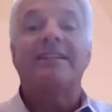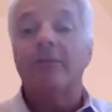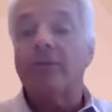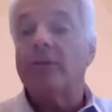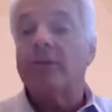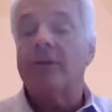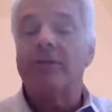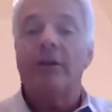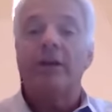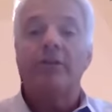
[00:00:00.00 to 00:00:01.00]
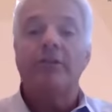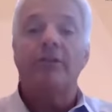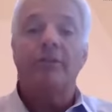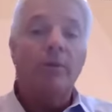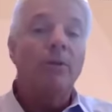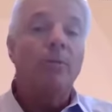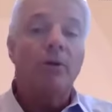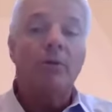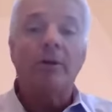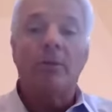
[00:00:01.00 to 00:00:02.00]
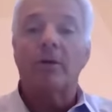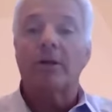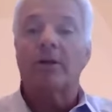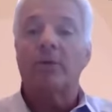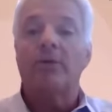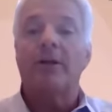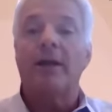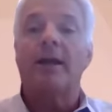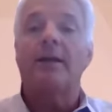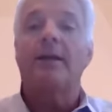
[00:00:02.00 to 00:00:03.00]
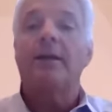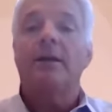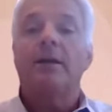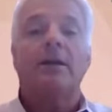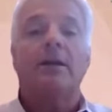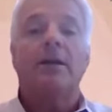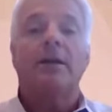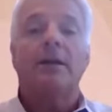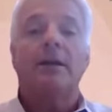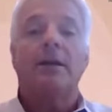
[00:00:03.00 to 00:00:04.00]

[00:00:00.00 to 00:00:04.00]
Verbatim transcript: difference is that we will be working with an